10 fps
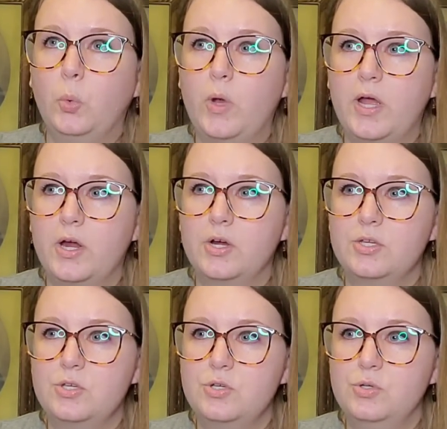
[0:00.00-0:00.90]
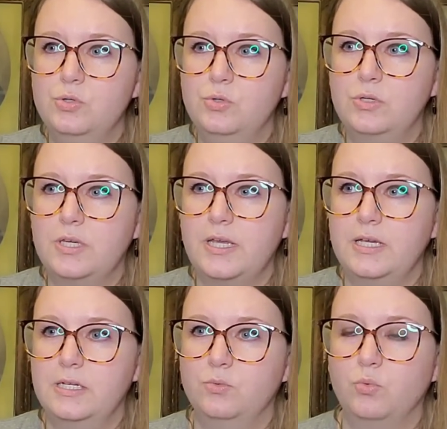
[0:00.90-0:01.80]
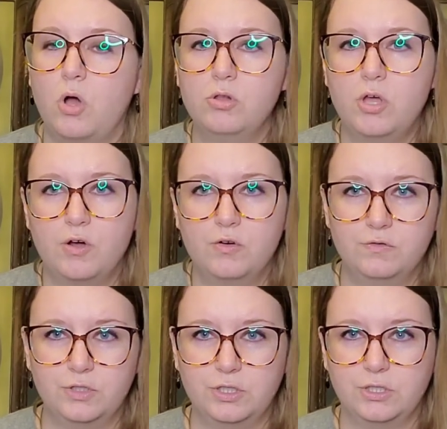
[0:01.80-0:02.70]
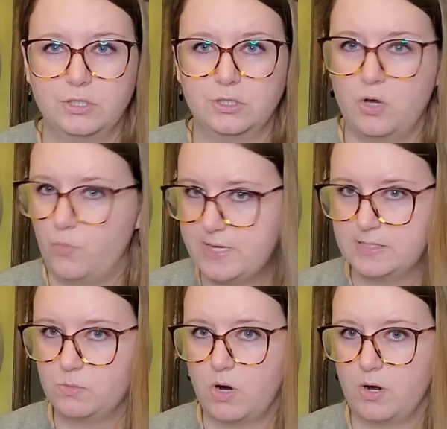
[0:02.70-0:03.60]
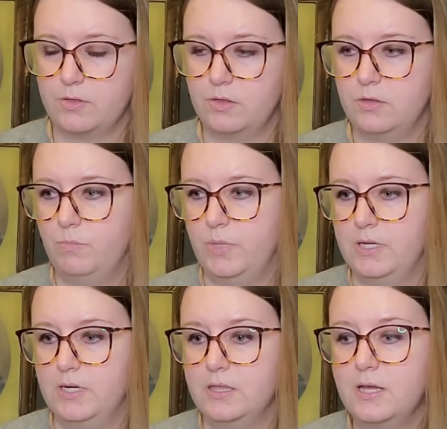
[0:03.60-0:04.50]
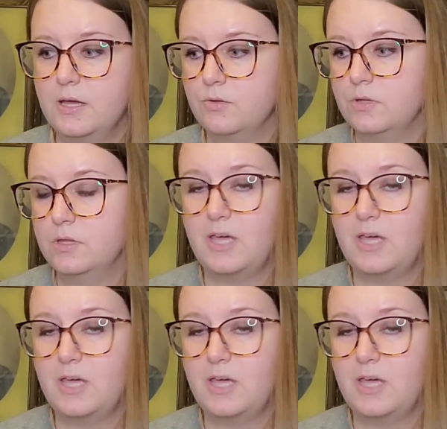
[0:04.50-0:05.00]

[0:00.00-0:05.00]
where you can roll over a week's worth, but anything other